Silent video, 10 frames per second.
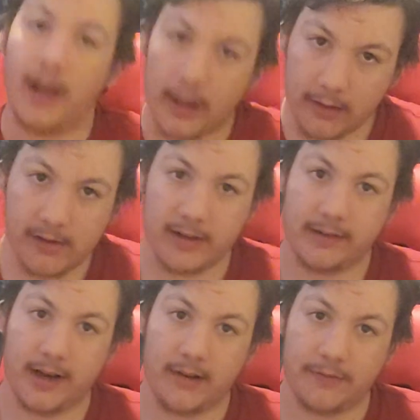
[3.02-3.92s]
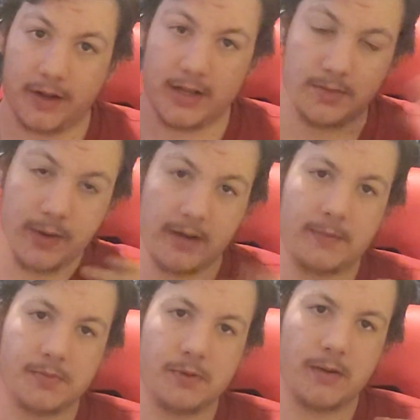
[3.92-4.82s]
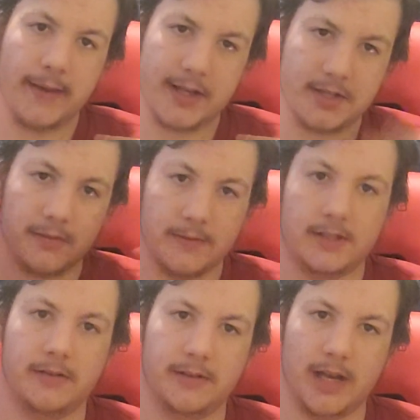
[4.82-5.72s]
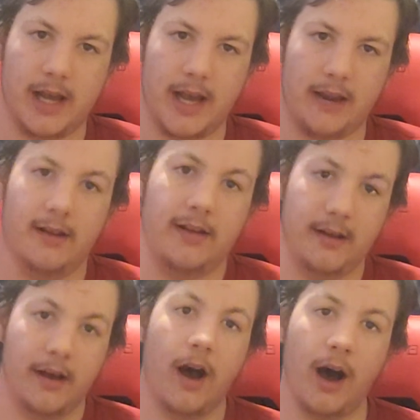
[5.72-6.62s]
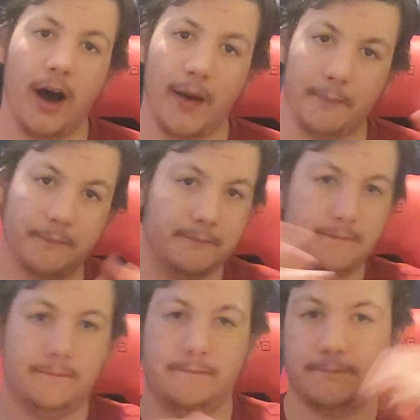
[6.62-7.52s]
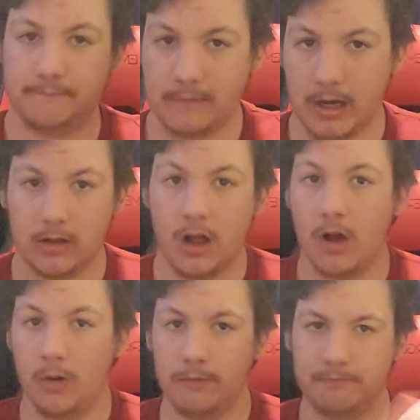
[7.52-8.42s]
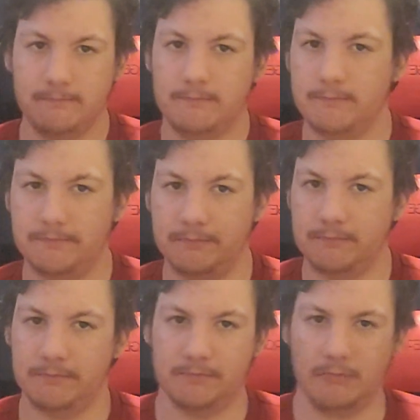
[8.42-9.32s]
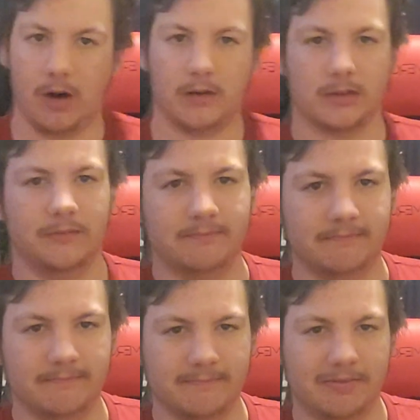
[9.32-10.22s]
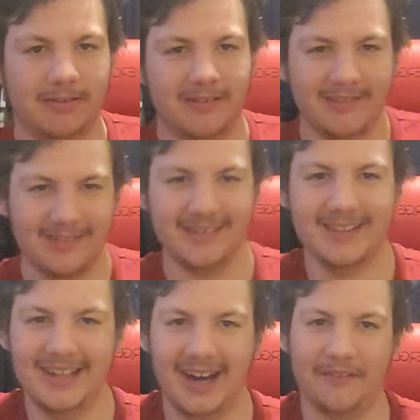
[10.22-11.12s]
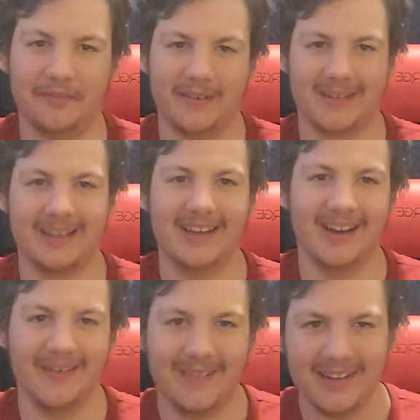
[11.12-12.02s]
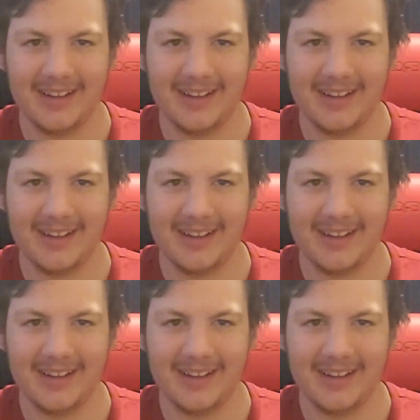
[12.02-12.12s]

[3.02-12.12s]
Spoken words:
Hello, Nintendo fans. My name is Mario Master. How are we doing today? Hello. Welcome. I'm fucking no.